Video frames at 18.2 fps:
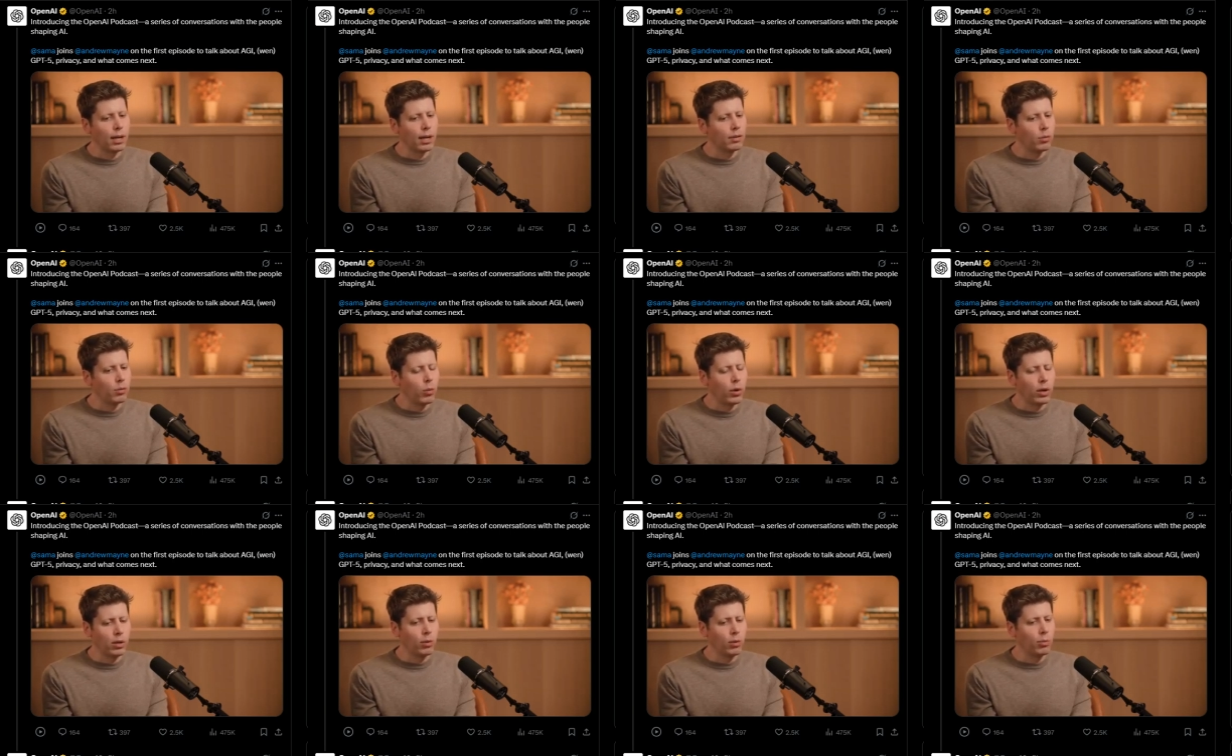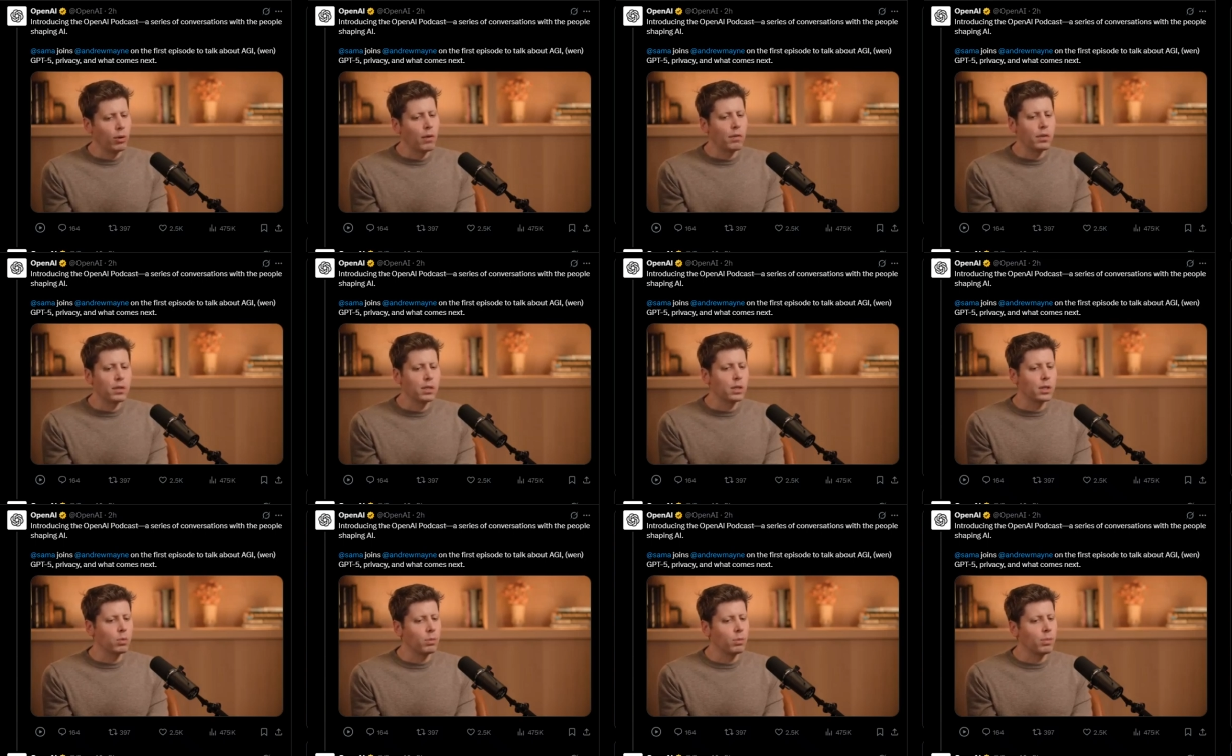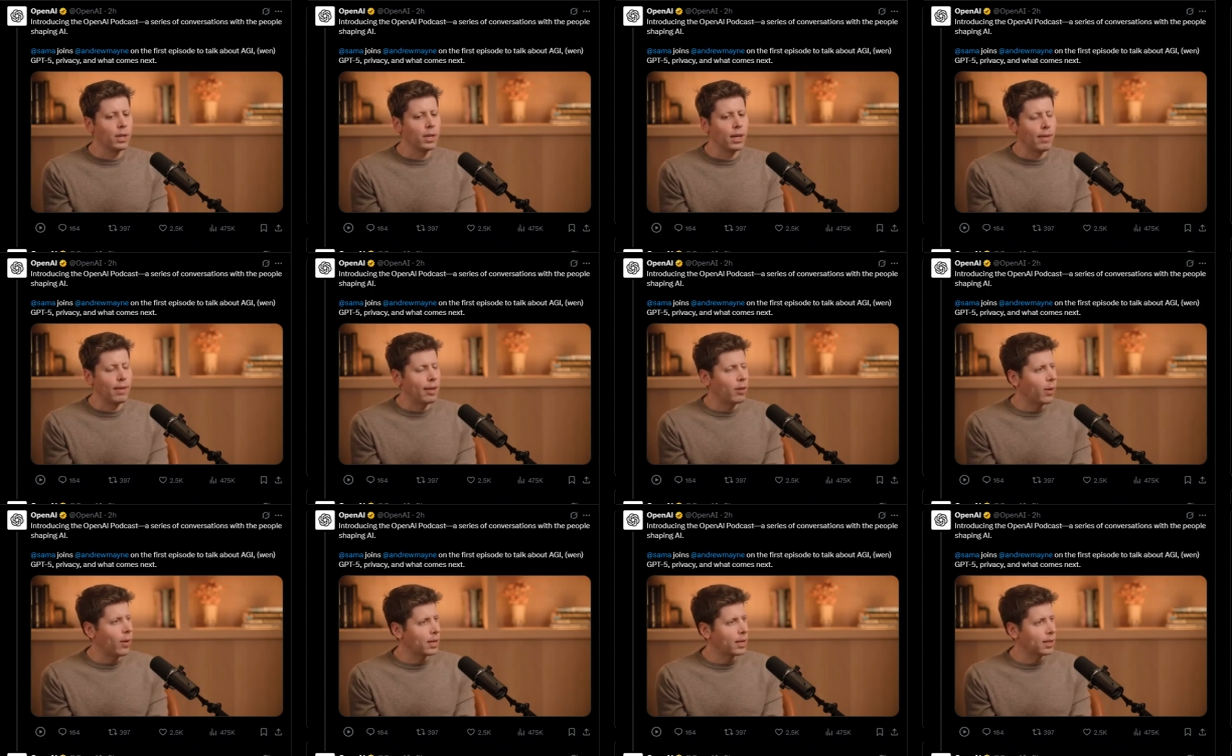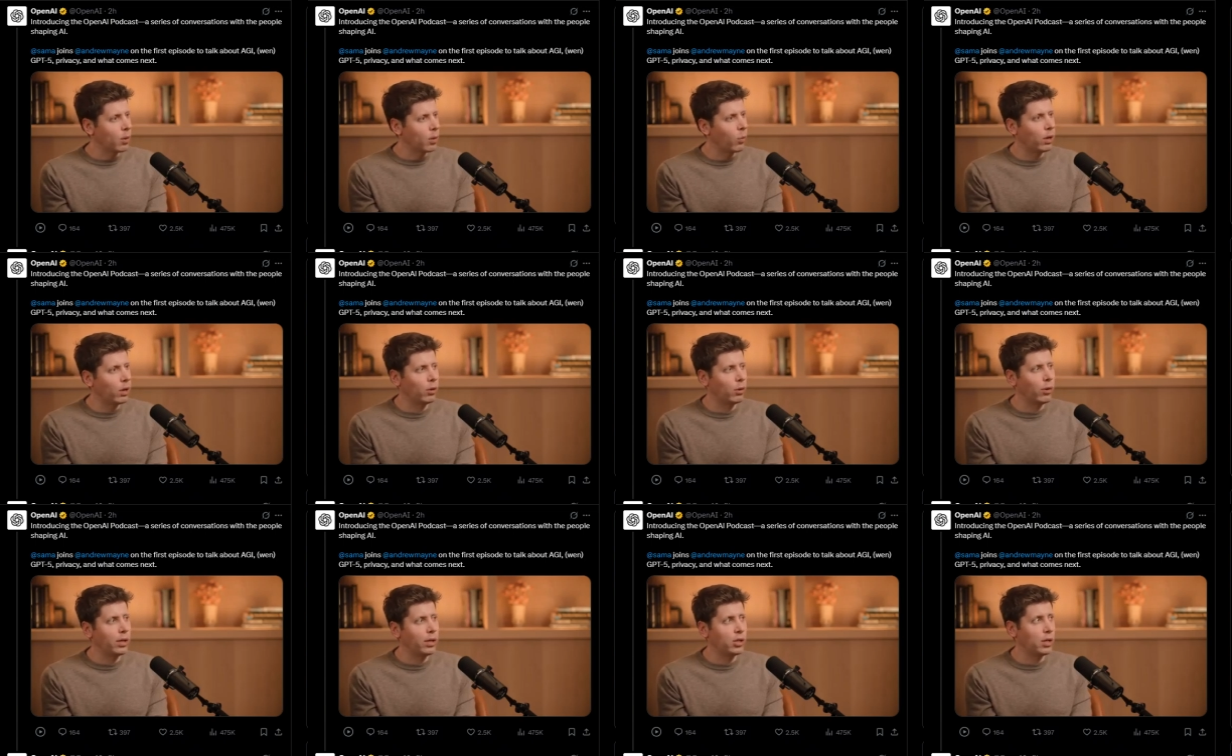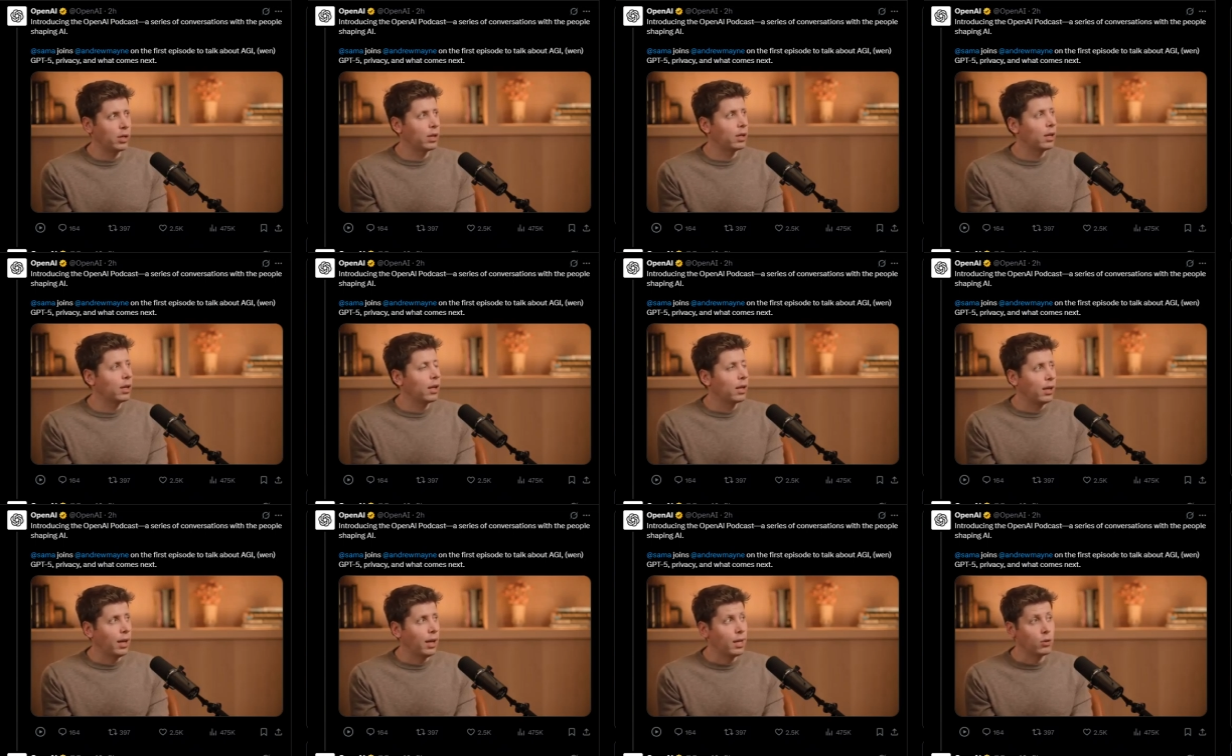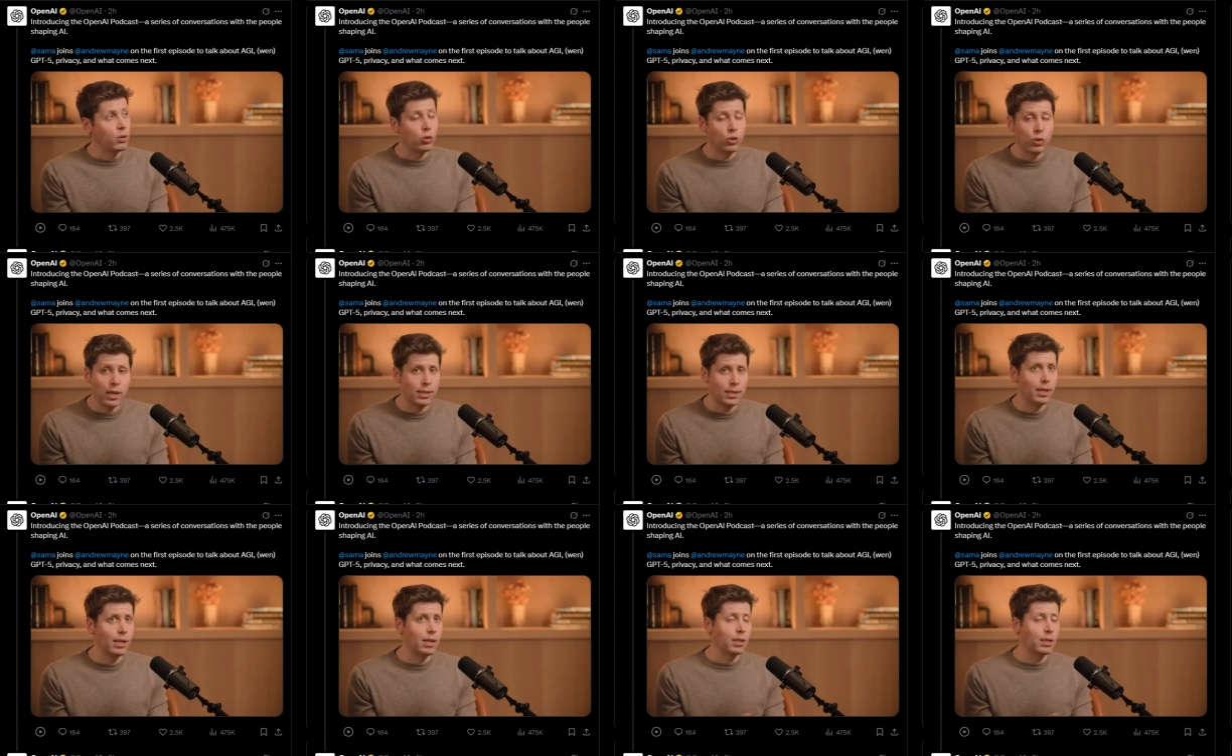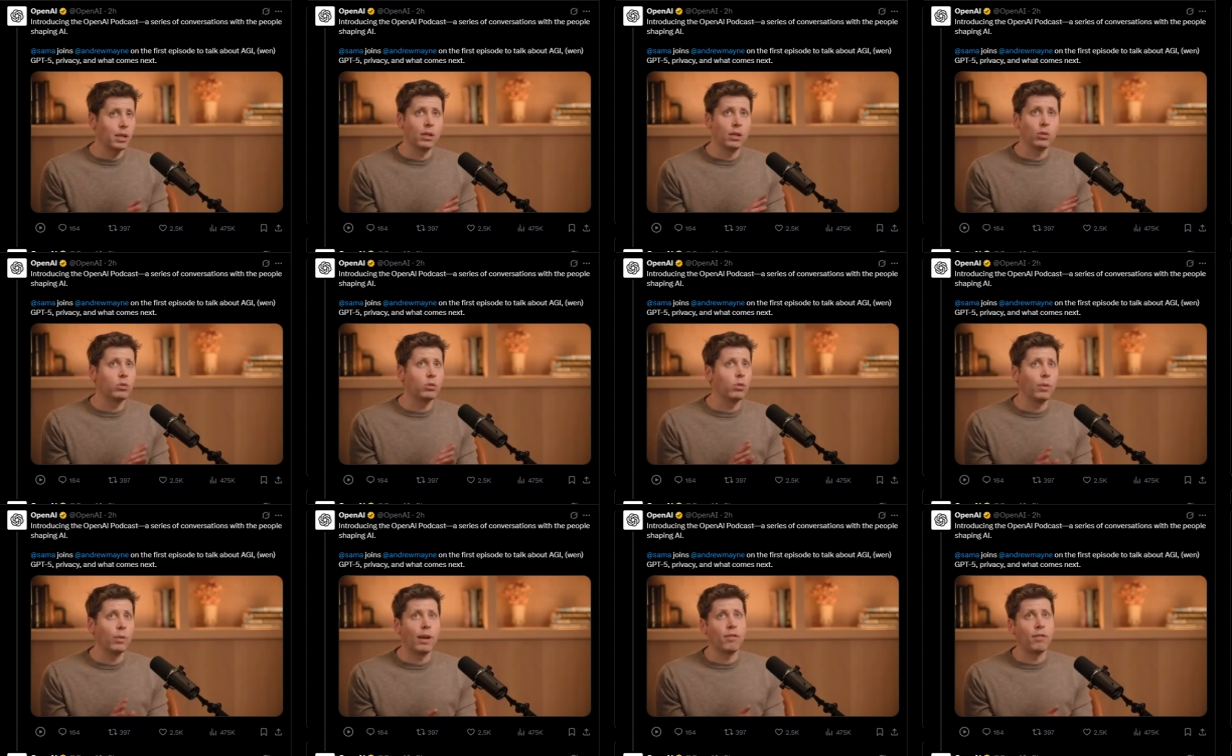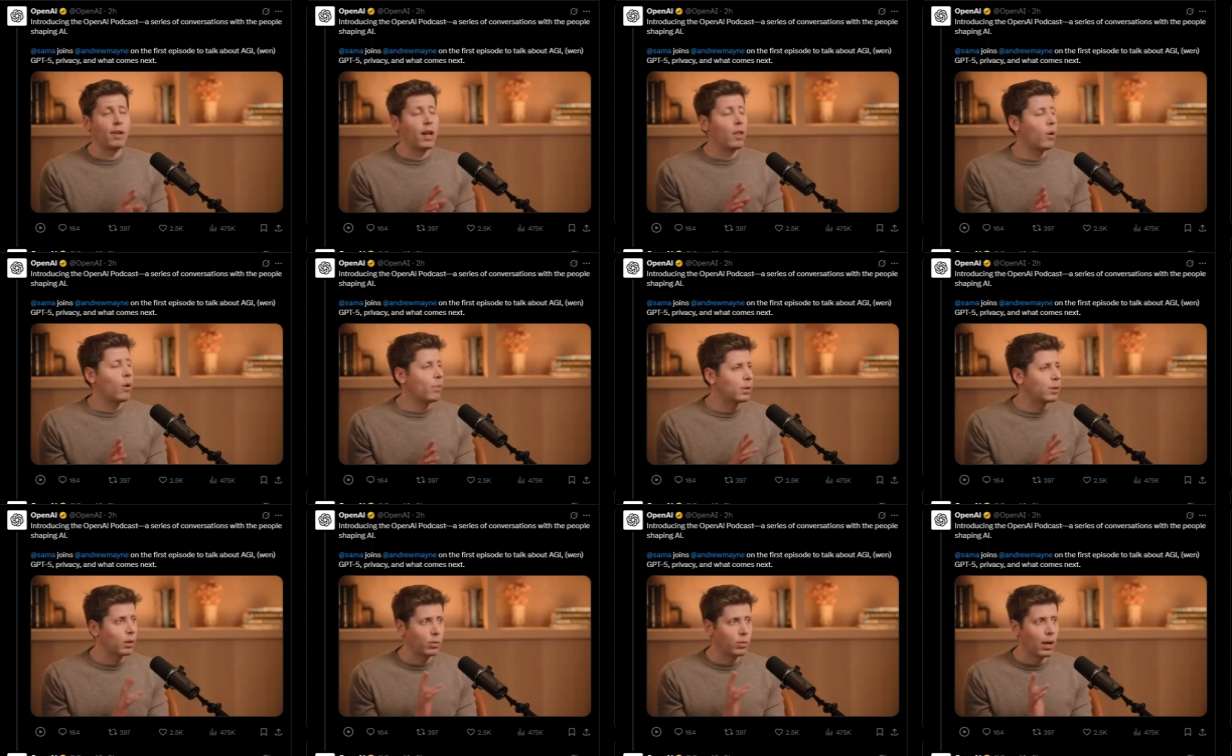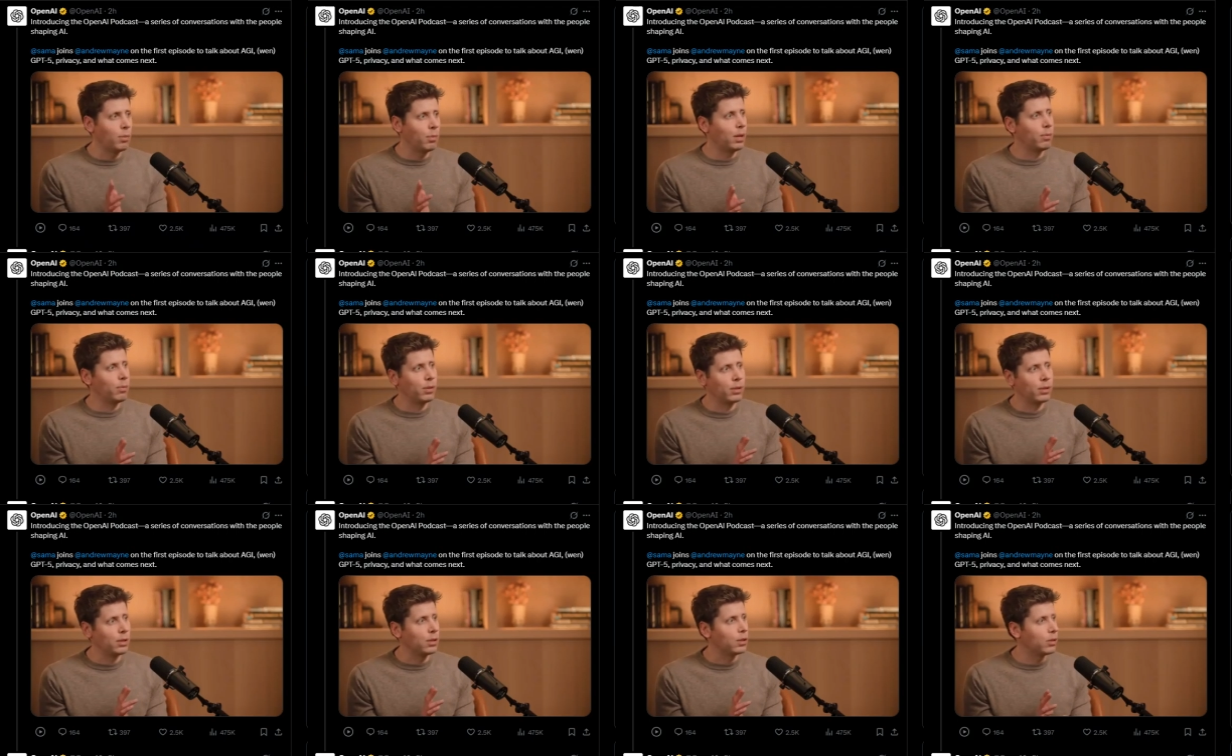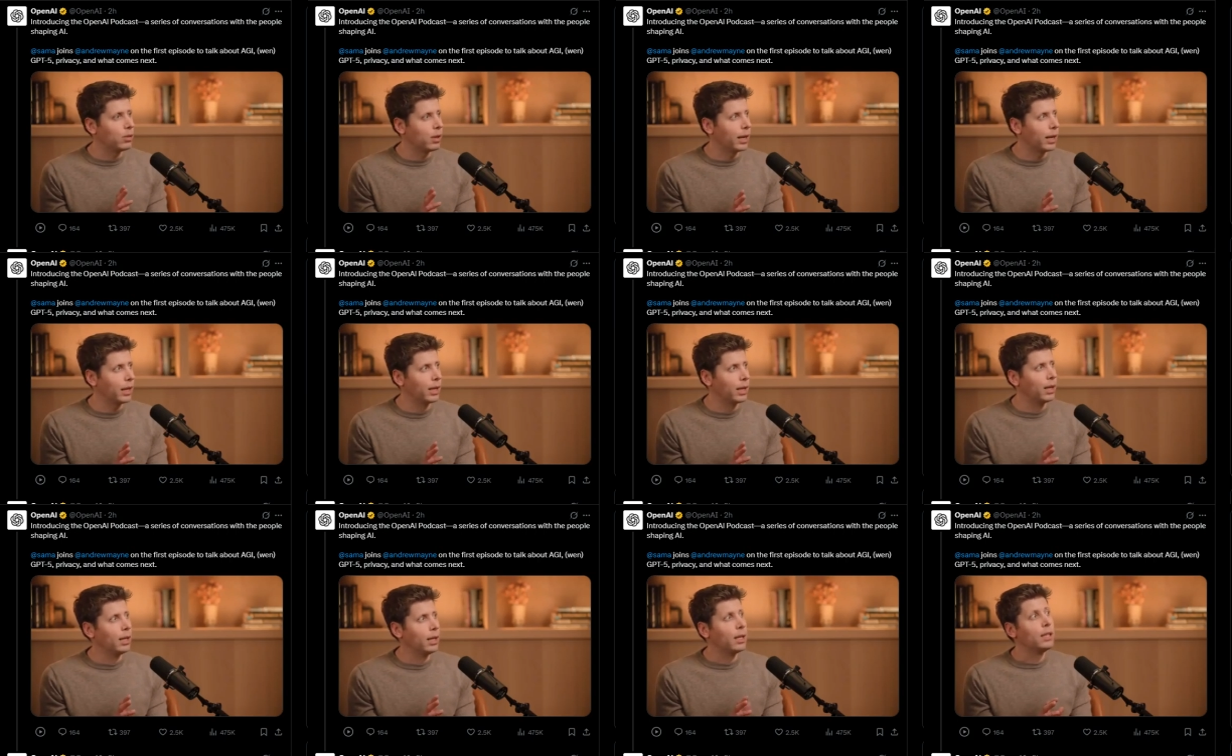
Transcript: kind of what your preferences would be, and then you ask it one question and you trust that it's going to go do the right follow-ups with the right people and do like,